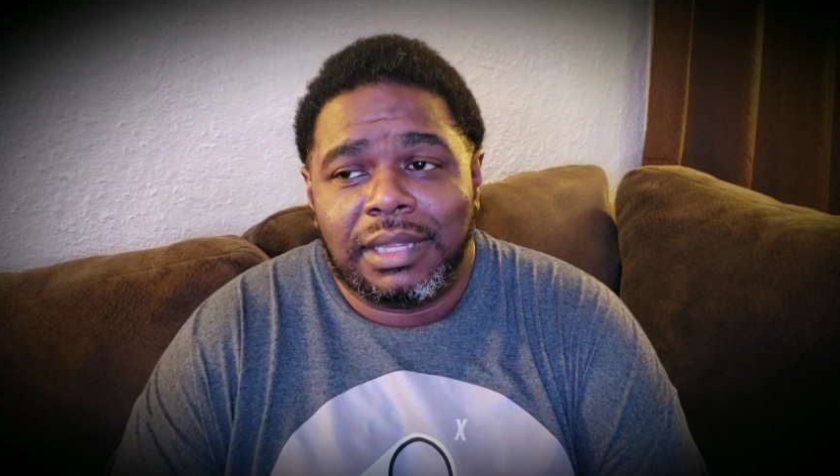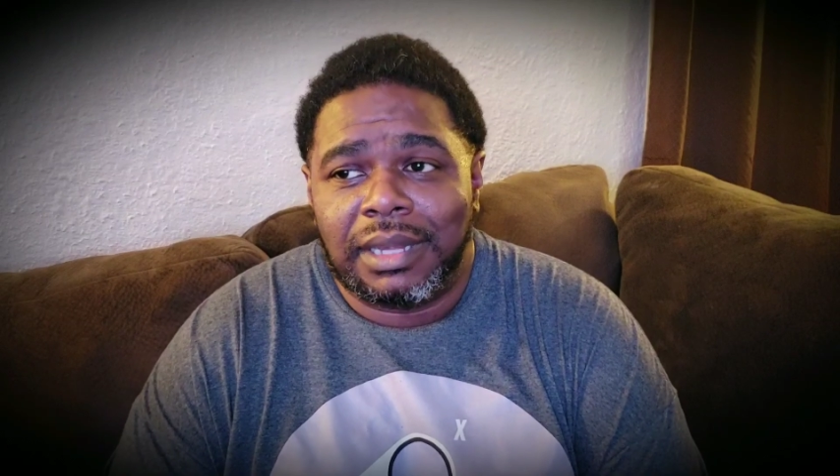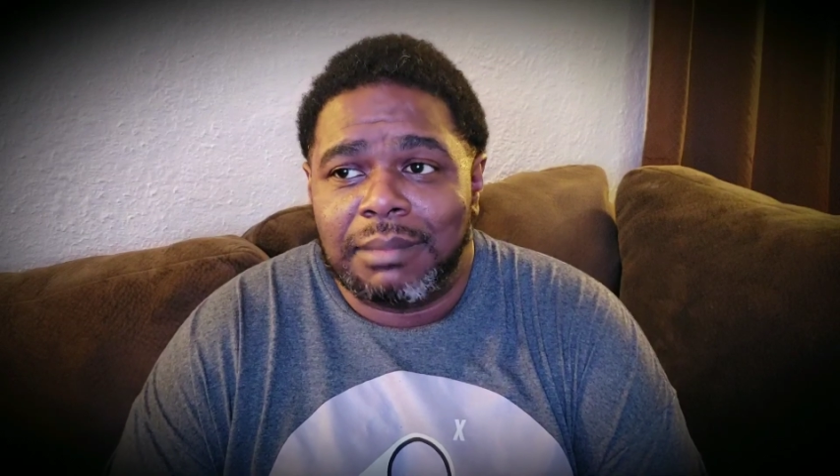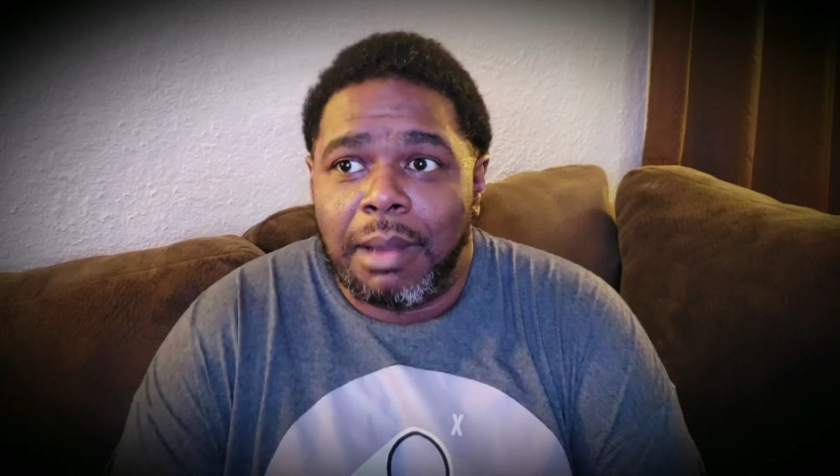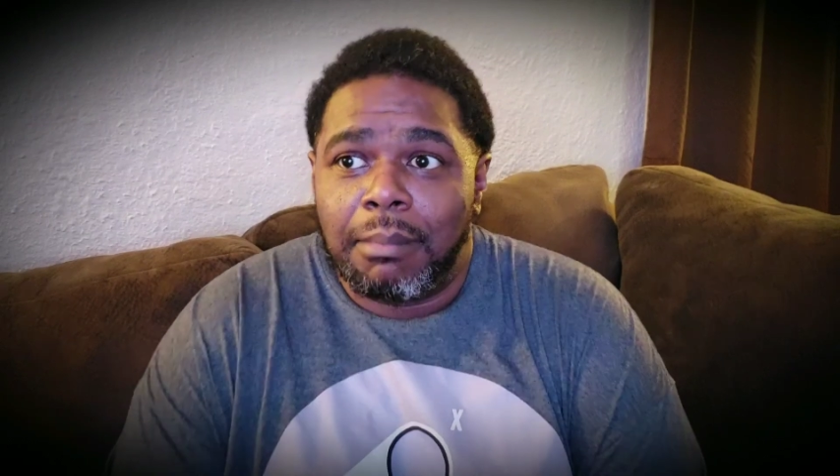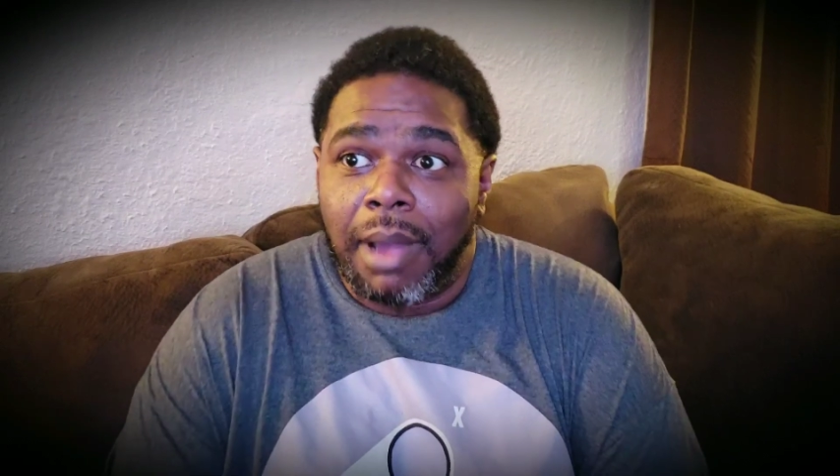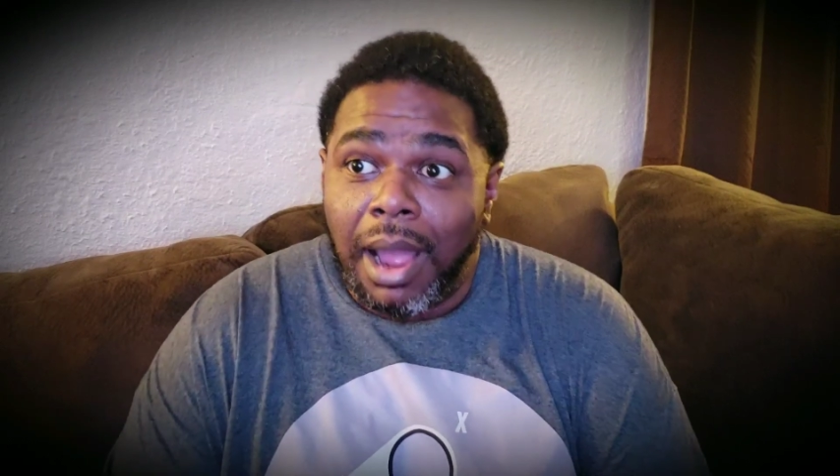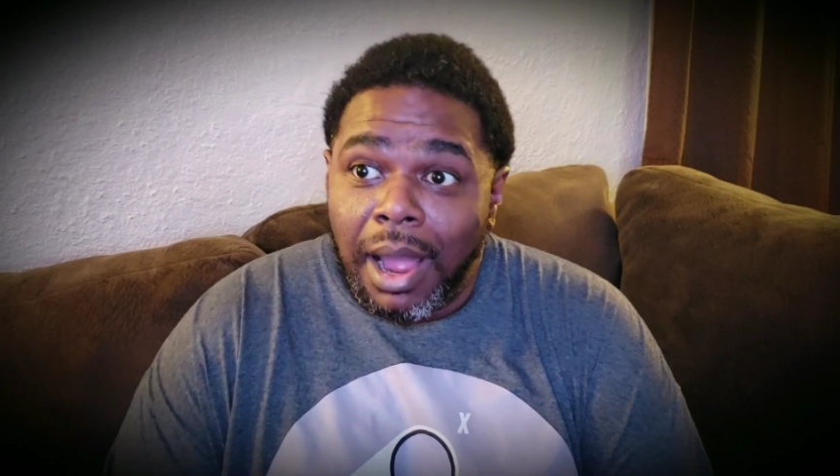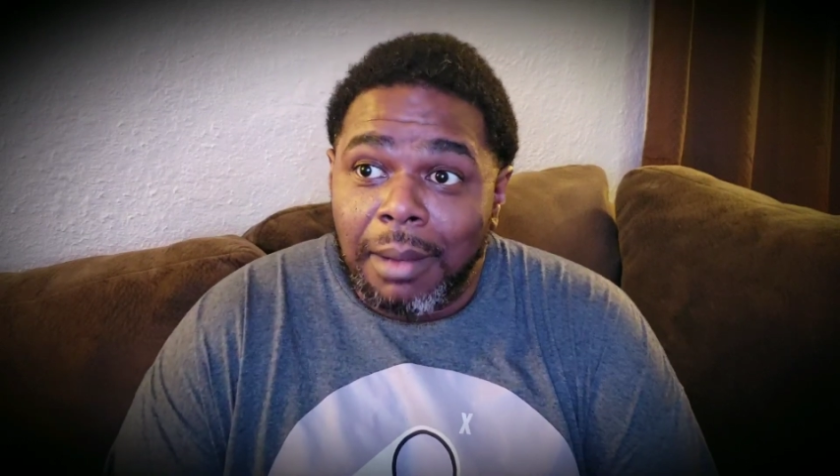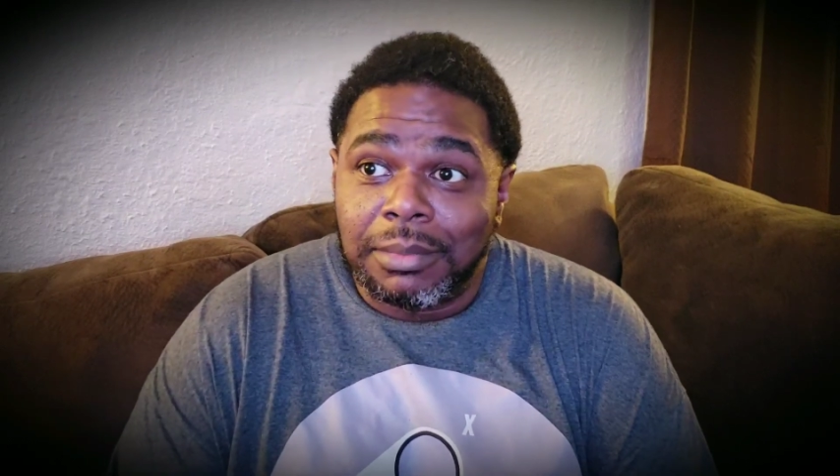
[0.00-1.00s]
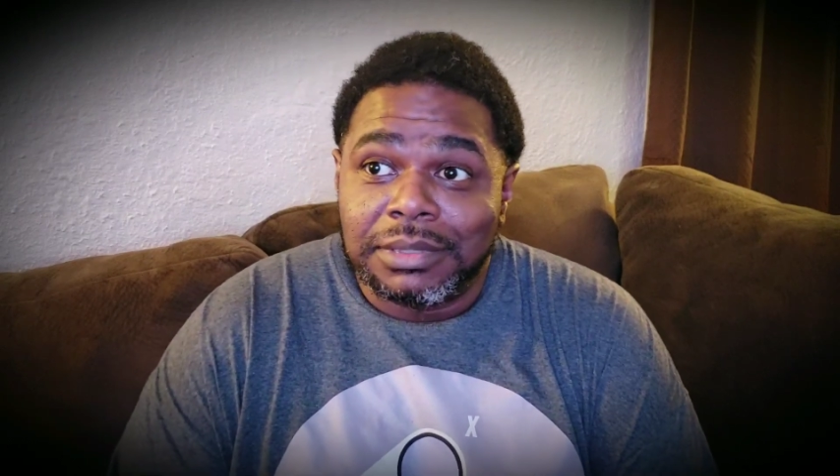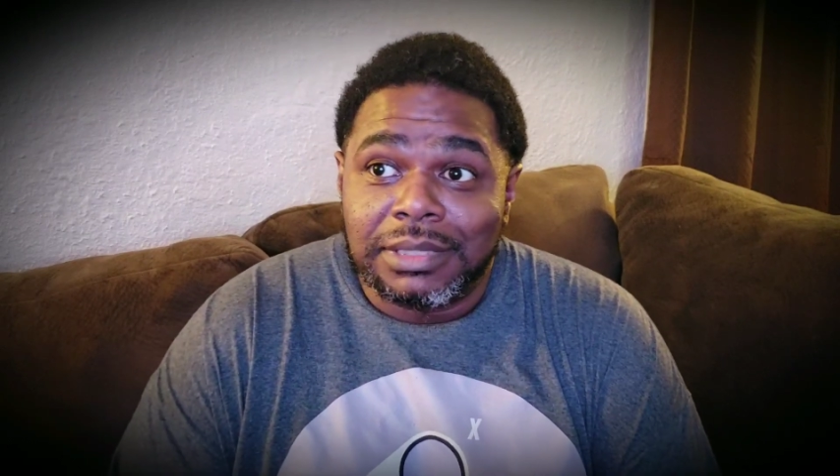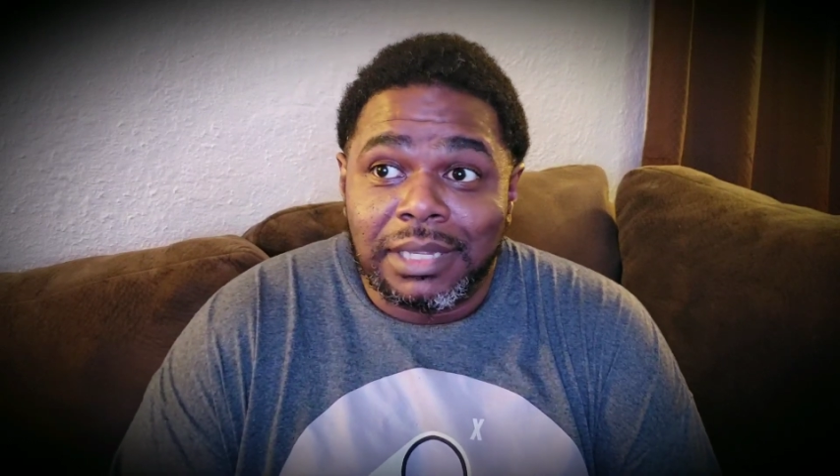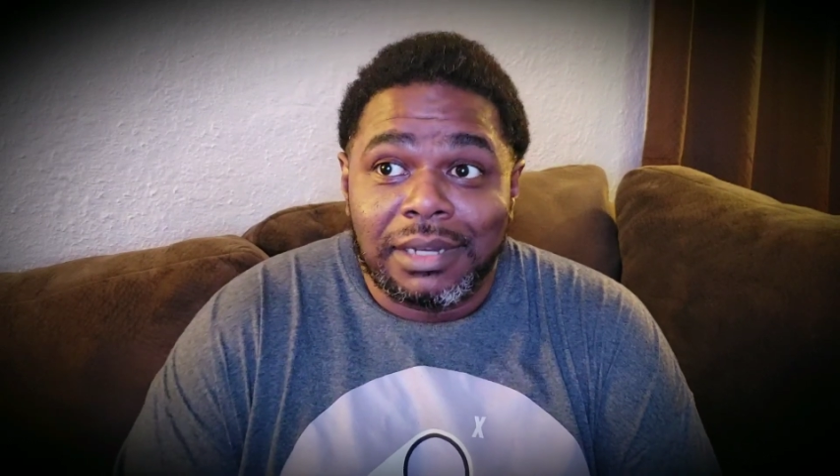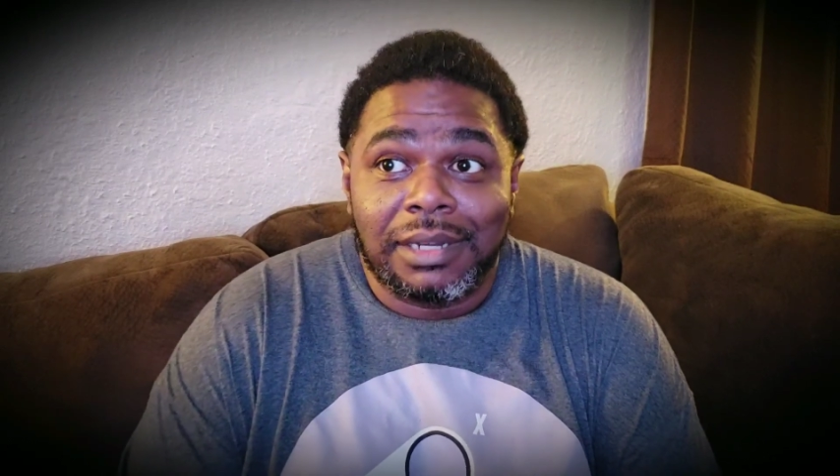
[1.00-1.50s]
And like my mom was
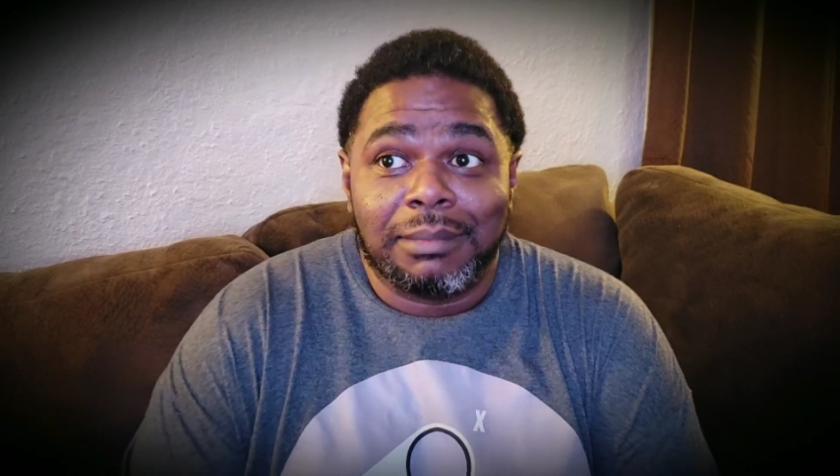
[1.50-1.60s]
there,